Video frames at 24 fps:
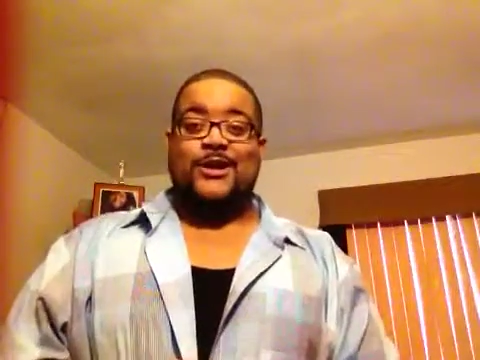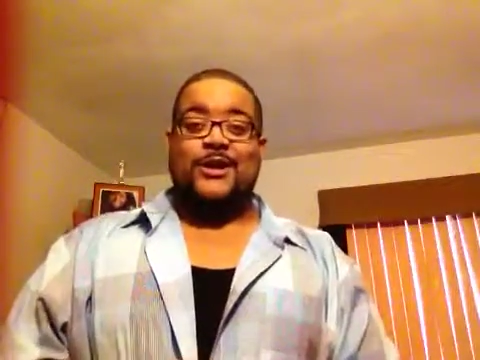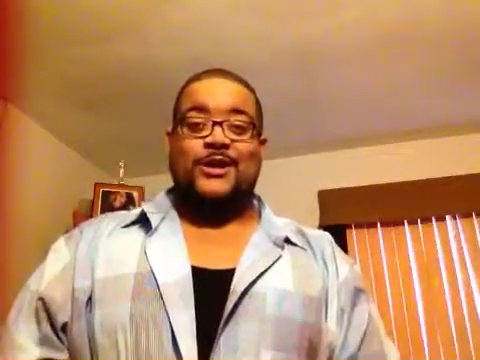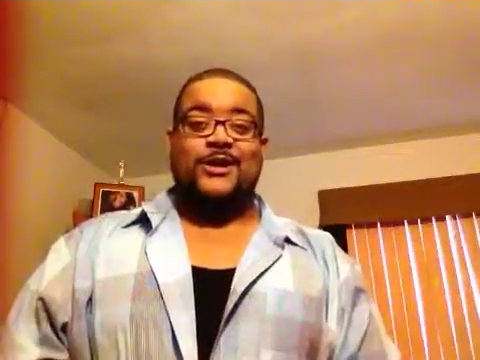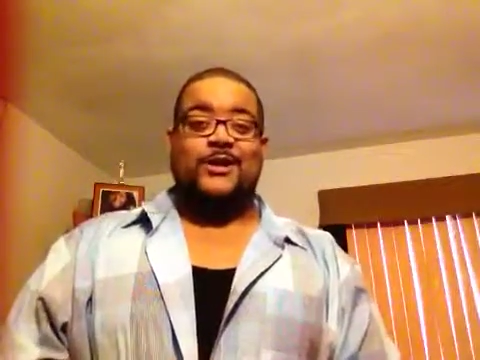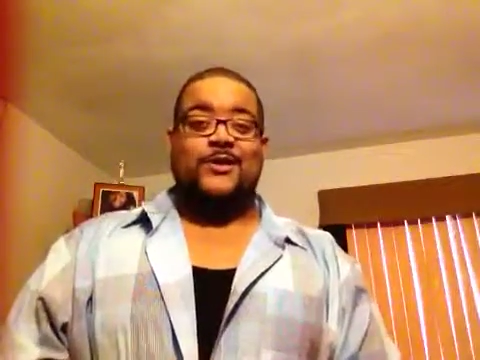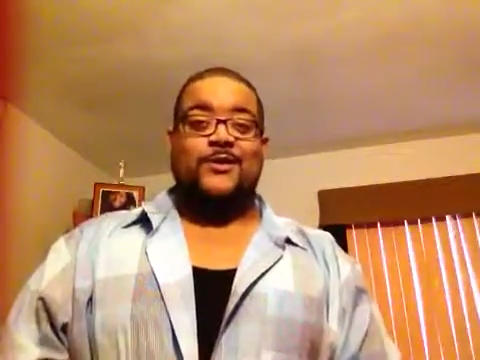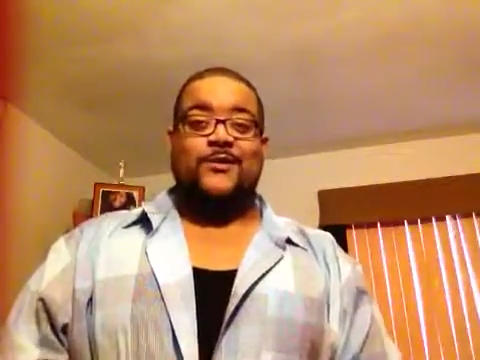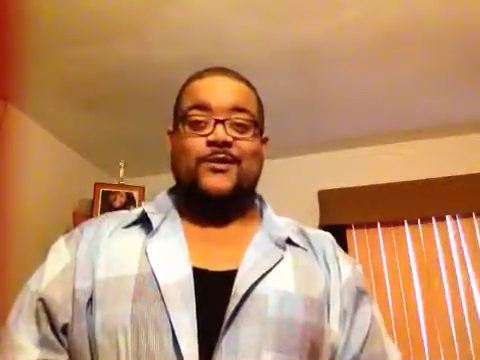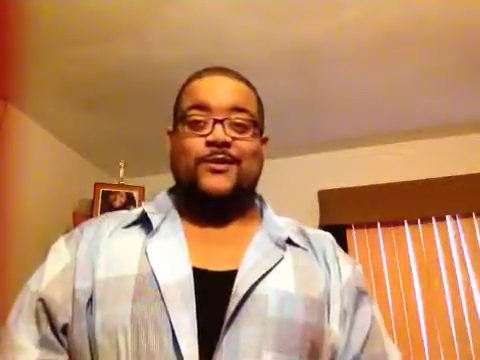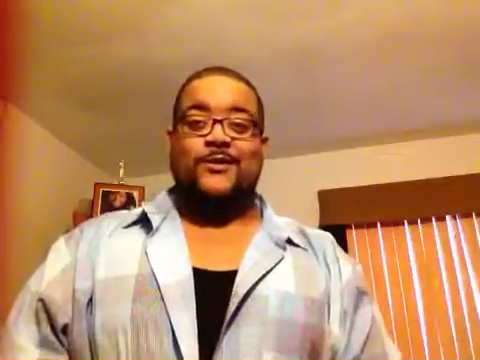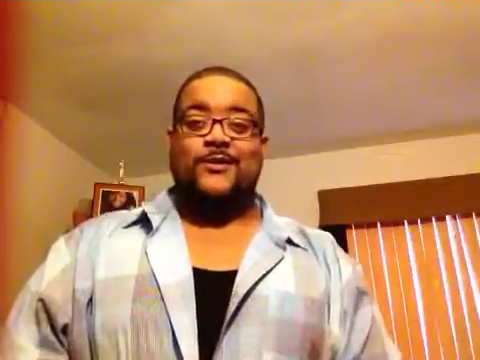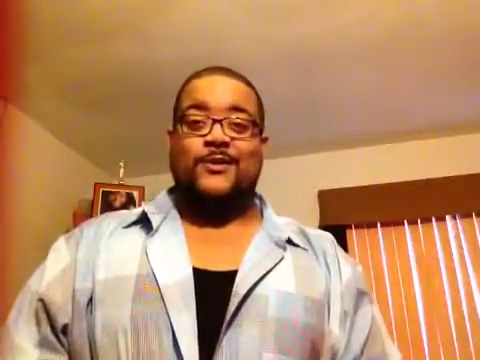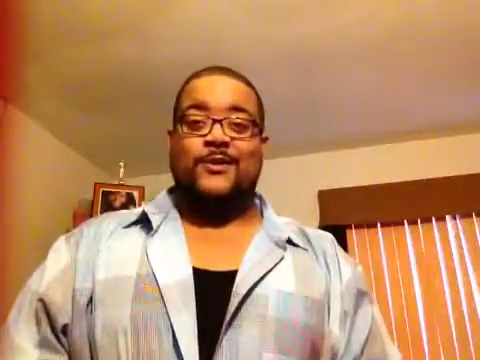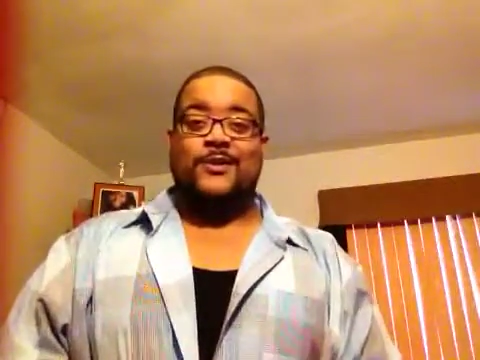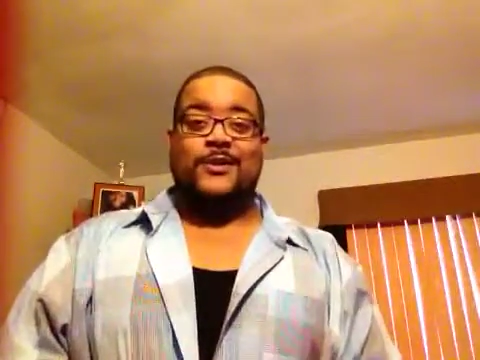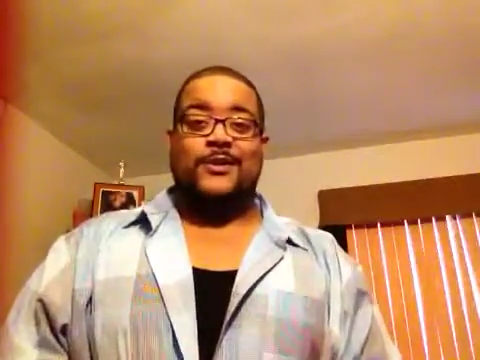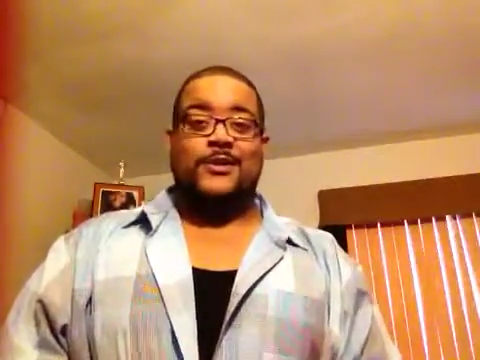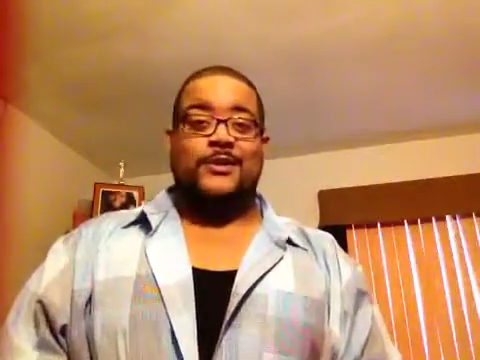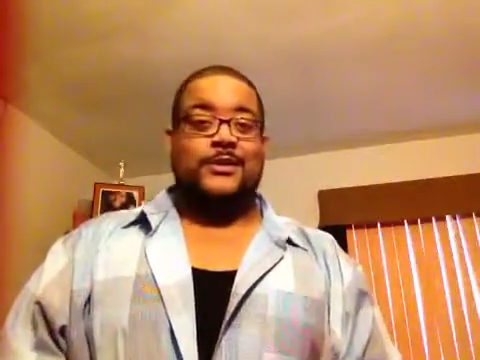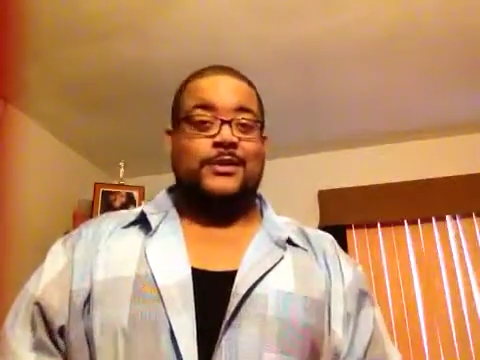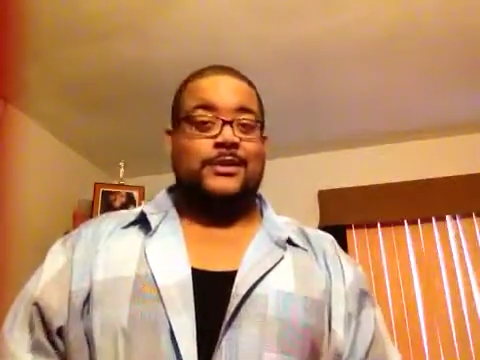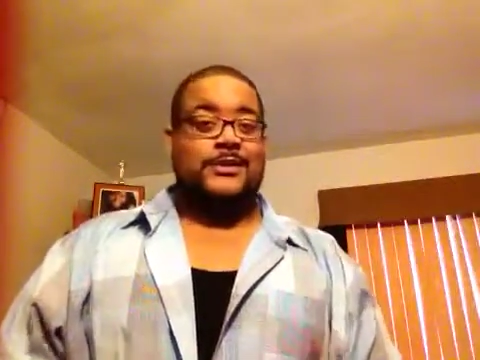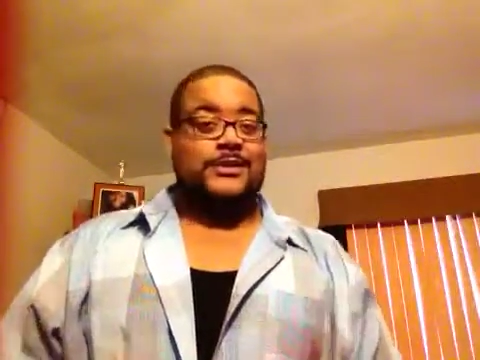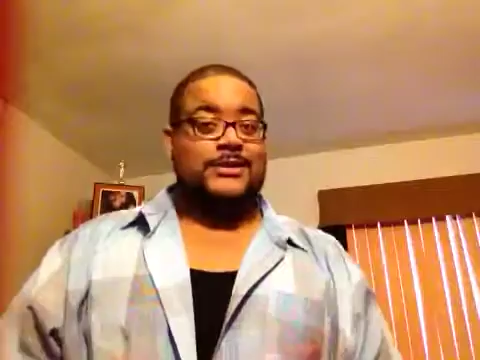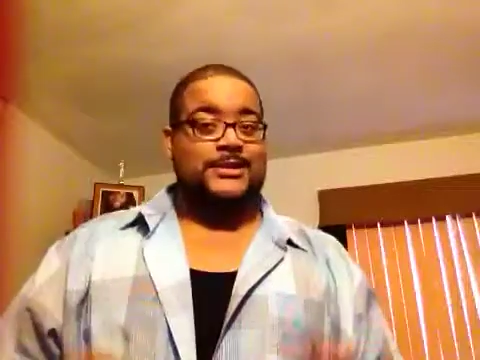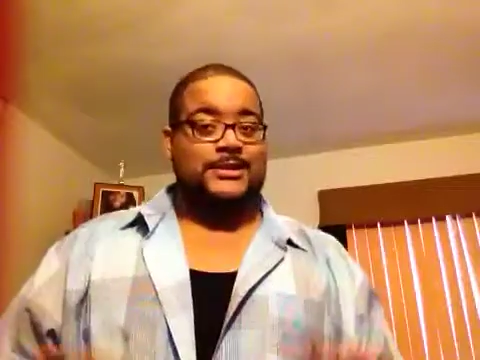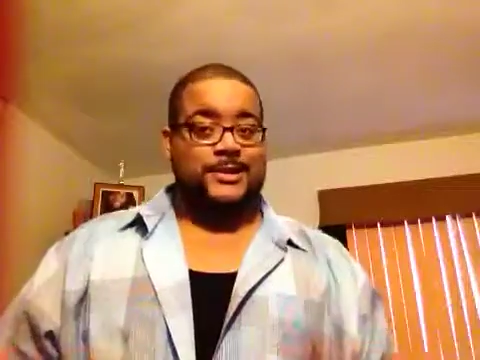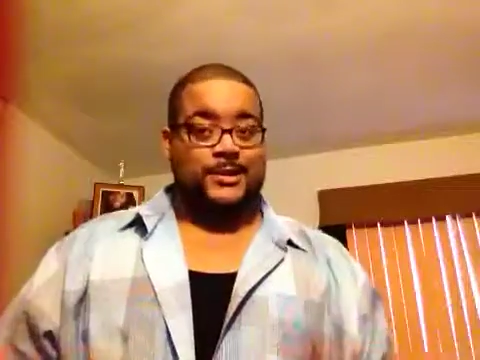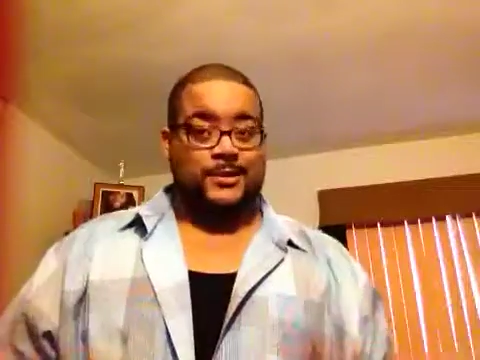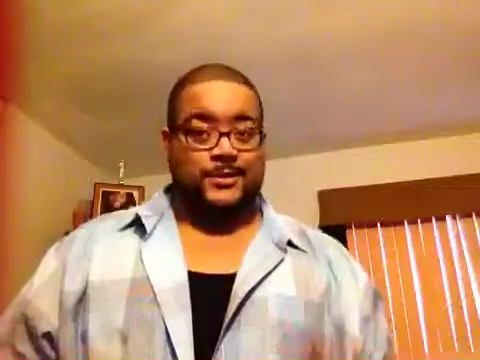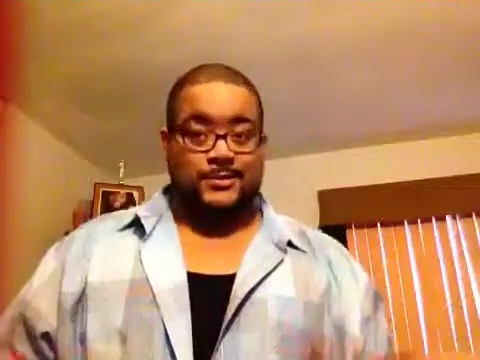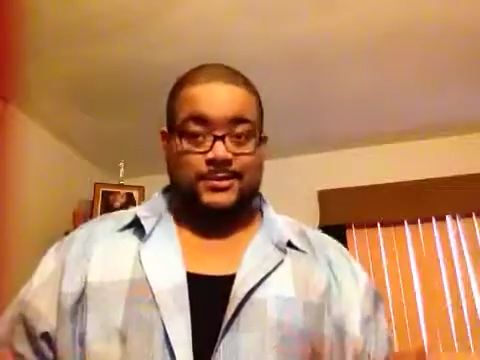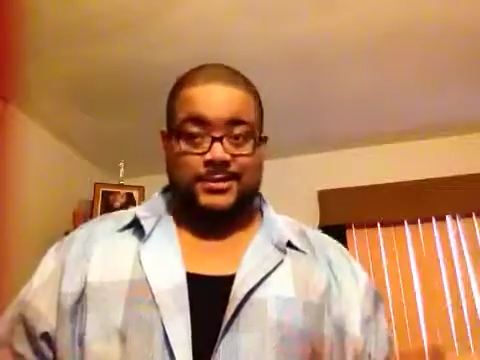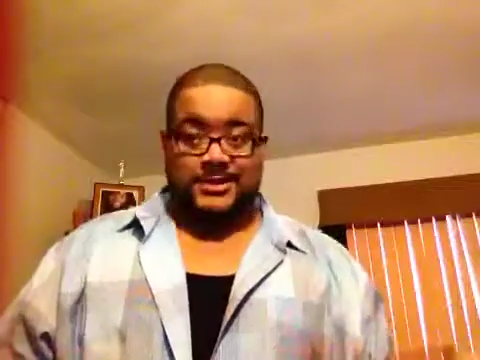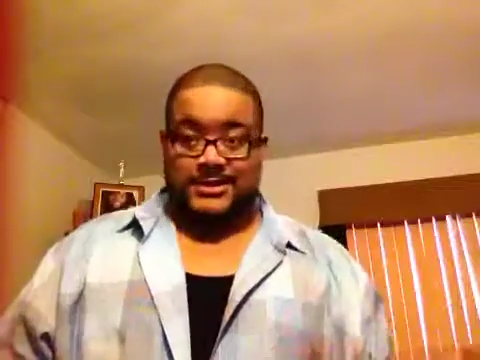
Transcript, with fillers: Uh, so